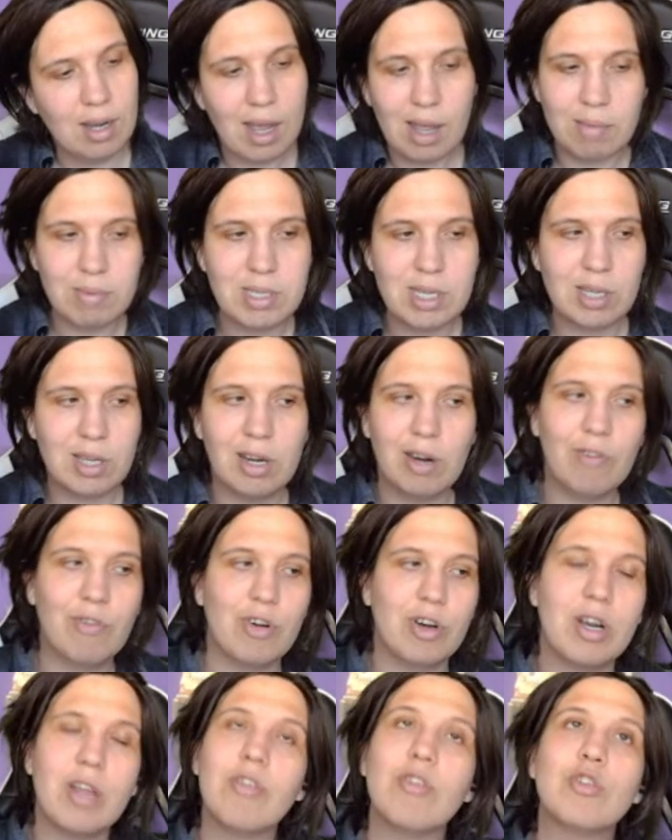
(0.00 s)
I'm still here
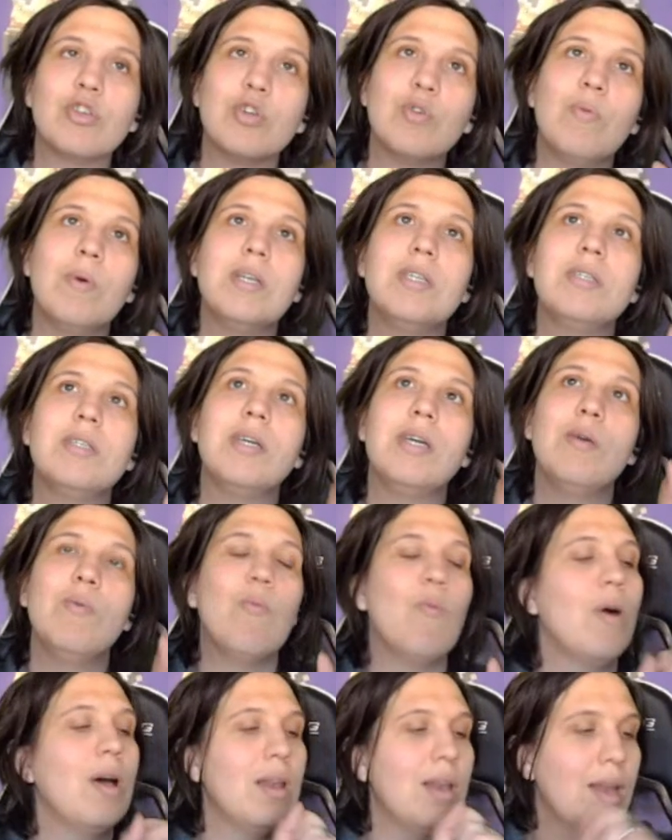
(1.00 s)
for another
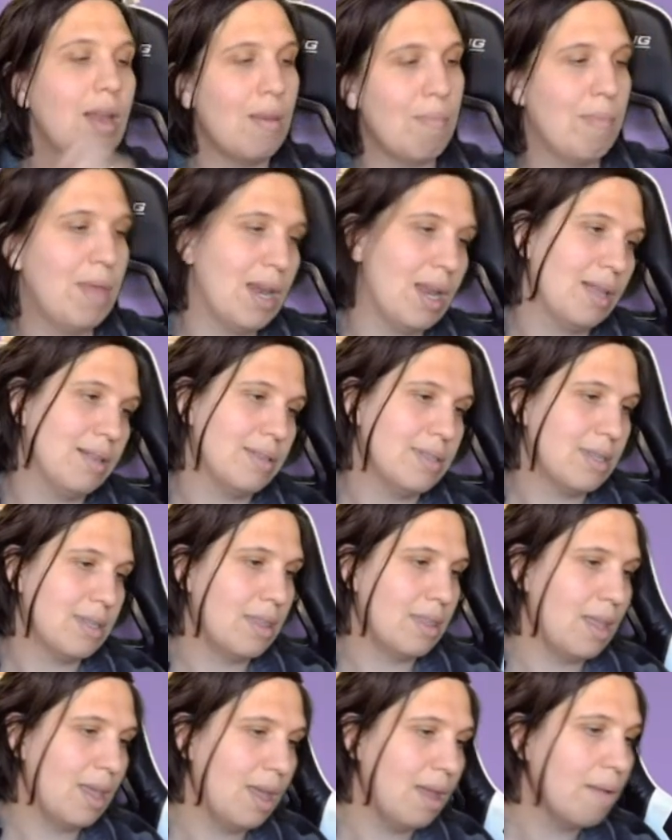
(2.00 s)
21 minutes.
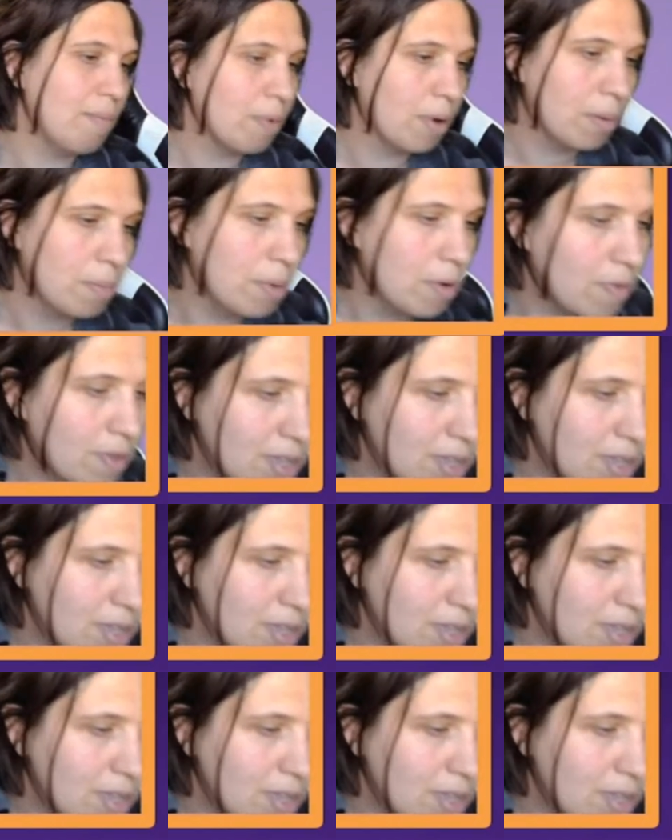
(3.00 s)
And then we're moving